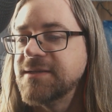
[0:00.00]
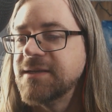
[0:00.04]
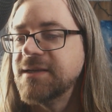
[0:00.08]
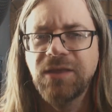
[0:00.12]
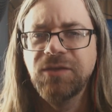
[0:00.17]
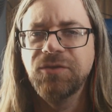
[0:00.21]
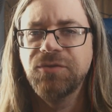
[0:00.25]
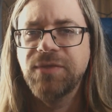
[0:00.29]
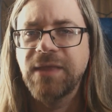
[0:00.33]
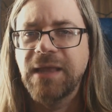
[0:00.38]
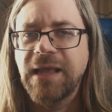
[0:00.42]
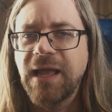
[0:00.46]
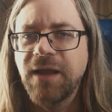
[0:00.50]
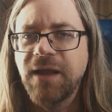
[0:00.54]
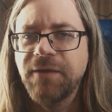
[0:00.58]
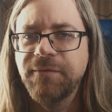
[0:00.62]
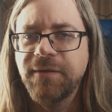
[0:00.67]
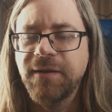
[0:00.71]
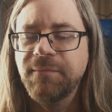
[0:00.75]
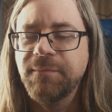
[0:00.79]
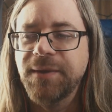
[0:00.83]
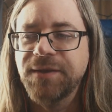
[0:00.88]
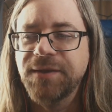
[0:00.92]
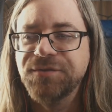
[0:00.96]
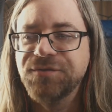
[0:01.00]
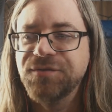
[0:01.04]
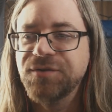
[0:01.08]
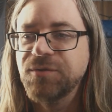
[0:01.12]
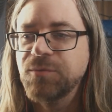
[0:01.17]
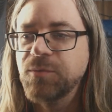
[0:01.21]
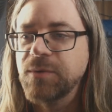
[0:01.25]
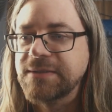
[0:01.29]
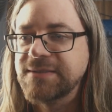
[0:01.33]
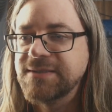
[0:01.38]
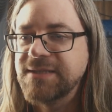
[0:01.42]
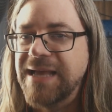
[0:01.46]
The other thing I already mentioned
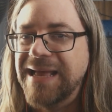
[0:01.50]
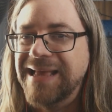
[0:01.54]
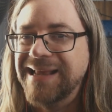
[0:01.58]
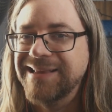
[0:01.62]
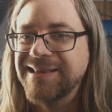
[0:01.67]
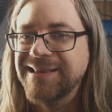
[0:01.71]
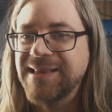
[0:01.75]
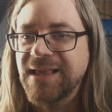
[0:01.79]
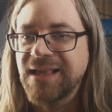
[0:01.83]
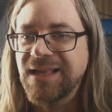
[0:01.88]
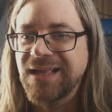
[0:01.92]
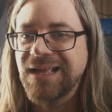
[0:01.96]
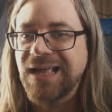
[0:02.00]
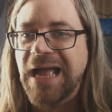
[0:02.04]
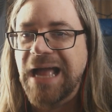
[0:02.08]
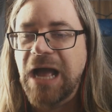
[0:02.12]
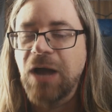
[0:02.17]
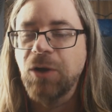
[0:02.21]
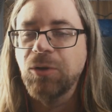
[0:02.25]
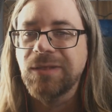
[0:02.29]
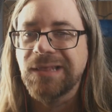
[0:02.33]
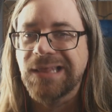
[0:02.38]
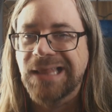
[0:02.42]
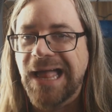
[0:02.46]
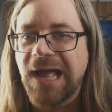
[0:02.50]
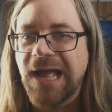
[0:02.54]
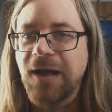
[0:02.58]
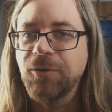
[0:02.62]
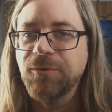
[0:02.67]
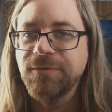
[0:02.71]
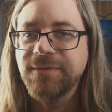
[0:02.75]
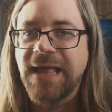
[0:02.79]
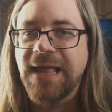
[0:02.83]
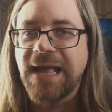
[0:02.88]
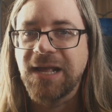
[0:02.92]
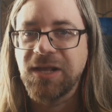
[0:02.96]
was kind of how
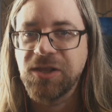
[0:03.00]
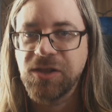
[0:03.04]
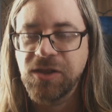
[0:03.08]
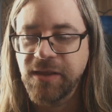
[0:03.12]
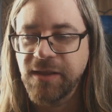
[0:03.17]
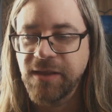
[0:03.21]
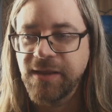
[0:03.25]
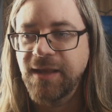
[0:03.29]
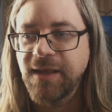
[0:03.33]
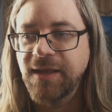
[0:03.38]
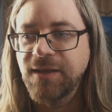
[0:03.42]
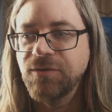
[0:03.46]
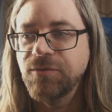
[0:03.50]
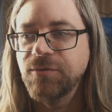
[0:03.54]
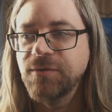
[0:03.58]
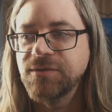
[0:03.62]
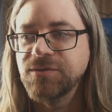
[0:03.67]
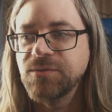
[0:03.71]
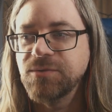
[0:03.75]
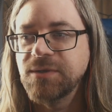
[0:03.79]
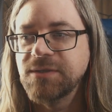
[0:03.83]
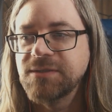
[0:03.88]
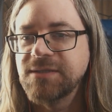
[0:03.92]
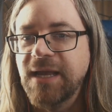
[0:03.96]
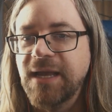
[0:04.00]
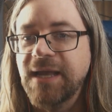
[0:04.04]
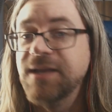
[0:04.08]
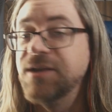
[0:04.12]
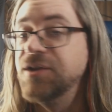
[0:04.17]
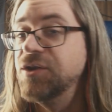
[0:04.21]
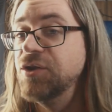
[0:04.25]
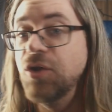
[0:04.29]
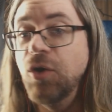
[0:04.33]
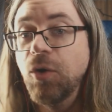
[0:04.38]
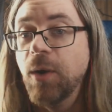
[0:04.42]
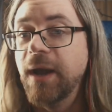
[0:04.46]
loud that clicking noise was. I had
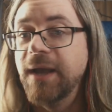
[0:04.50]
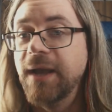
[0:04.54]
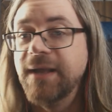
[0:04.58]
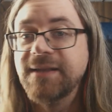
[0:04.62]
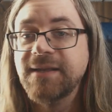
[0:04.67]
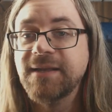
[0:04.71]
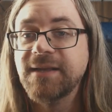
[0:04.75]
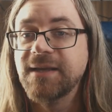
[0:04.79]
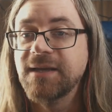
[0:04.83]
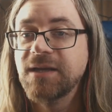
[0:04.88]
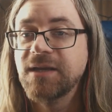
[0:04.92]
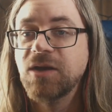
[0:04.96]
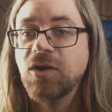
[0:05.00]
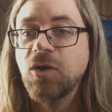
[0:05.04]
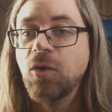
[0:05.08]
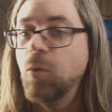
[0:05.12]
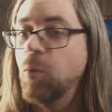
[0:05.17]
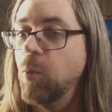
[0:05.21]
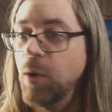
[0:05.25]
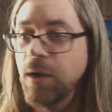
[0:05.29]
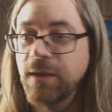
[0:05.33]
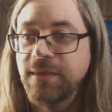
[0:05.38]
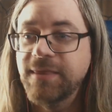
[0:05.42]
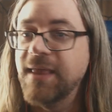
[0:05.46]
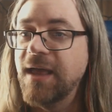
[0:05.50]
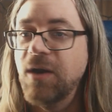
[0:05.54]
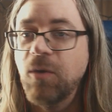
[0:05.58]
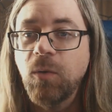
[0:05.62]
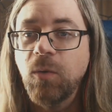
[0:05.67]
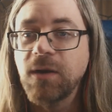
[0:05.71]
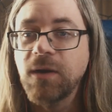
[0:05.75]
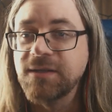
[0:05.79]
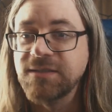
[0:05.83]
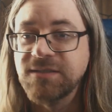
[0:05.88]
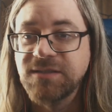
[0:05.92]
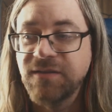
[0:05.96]
no idea what that
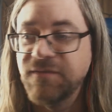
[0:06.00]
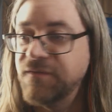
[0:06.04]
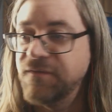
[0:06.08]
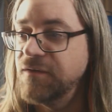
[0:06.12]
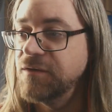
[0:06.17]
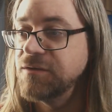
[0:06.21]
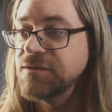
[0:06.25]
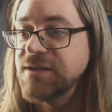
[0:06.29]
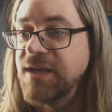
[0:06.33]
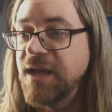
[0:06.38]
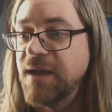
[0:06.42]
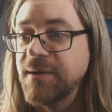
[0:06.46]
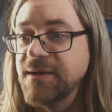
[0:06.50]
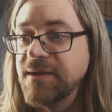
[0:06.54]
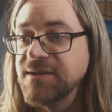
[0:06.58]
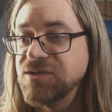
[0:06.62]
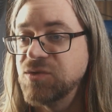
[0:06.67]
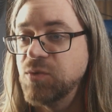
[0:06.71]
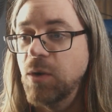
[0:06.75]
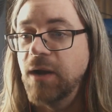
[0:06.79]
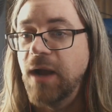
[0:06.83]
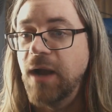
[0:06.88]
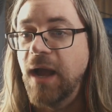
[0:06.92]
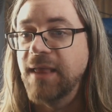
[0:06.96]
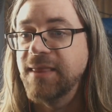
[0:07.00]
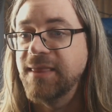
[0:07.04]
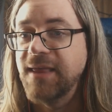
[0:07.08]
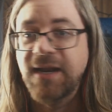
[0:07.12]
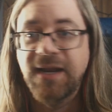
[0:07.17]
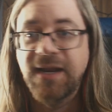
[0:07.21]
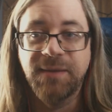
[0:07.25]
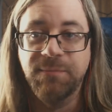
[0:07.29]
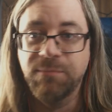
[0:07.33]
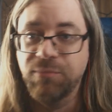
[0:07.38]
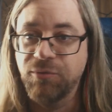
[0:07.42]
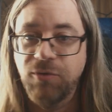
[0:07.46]
was. The first time I swung, I thought
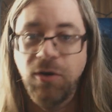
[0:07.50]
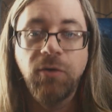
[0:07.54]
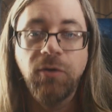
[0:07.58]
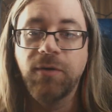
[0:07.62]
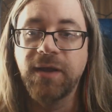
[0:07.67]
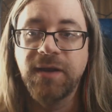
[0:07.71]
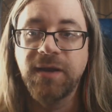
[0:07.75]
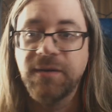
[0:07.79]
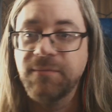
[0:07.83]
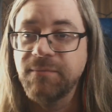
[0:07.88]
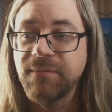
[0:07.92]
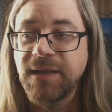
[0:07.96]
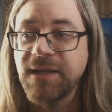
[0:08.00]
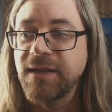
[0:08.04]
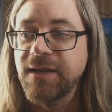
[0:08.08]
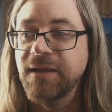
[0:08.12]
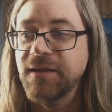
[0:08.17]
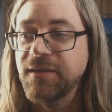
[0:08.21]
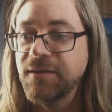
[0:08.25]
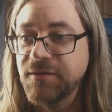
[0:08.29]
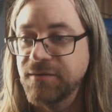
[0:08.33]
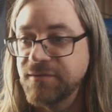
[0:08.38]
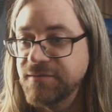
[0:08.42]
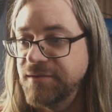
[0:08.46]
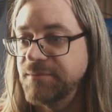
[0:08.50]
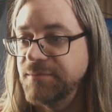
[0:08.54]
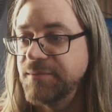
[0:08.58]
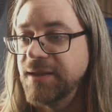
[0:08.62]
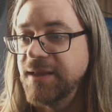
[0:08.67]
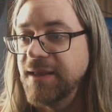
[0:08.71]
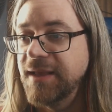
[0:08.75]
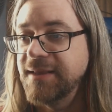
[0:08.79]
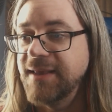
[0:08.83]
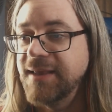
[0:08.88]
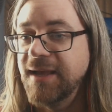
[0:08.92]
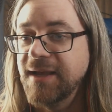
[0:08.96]
I broke it immediately or something
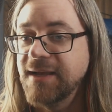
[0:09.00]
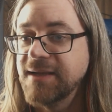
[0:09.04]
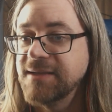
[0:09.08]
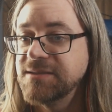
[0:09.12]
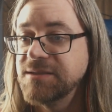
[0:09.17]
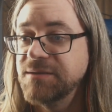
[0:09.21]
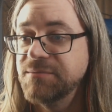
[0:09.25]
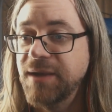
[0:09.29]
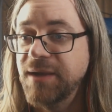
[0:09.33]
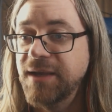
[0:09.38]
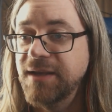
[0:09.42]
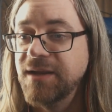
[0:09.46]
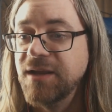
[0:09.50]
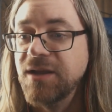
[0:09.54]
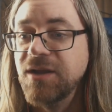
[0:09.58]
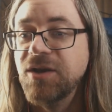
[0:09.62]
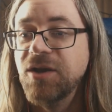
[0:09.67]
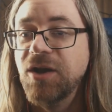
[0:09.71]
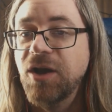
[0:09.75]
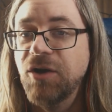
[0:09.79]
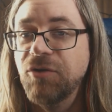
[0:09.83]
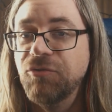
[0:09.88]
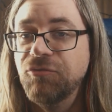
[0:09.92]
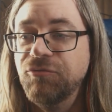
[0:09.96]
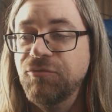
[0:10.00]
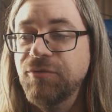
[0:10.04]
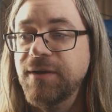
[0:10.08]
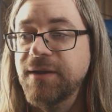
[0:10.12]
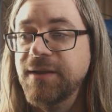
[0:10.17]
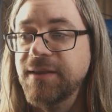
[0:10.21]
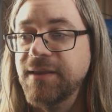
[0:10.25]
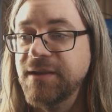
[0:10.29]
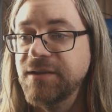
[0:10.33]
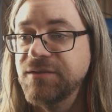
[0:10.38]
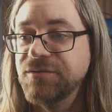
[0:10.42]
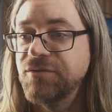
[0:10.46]
like that, because it made a
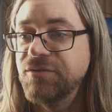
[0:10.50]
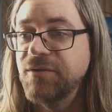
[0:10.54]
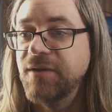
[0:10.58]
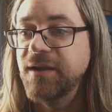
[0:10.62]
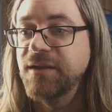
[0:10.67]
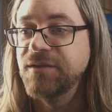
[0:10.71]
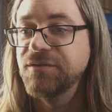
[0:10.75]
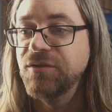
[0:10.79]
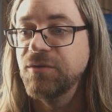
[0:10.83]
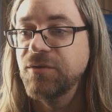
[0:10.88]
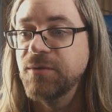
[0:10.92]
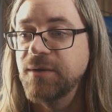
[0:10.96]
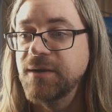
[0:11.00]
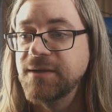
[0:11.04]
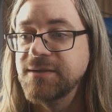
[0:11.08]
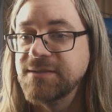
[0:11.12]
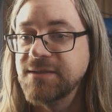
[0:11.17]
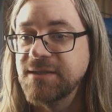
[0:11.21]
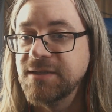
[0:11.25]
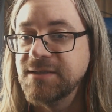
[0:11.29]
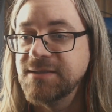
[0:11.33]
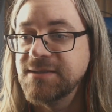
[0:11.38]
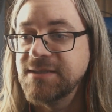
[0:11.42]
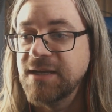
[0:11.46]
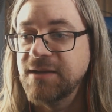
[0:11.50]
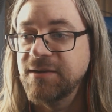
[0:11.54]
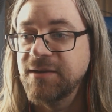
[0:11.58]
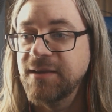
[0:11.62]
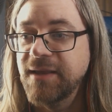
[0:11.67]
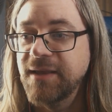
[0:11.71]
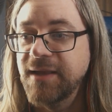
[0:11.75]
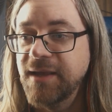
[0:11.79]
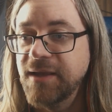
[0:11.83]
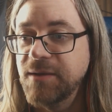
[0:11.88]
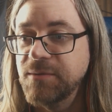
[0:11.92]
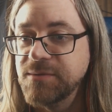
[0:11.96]
really strange noise, and it sounded
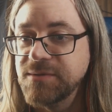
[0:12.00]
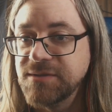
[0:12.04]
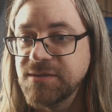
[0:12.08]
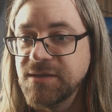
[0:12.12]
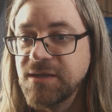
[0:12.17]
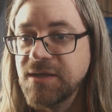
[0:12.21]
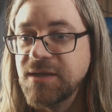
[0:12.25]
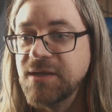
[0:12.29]
like it was,